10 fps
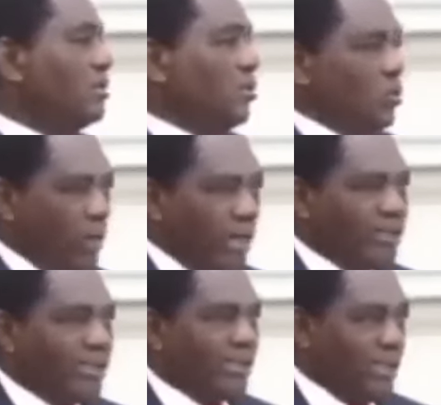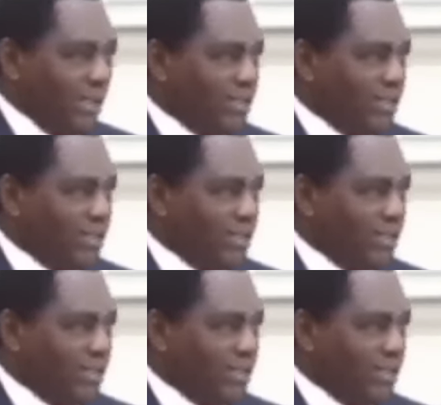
So where is the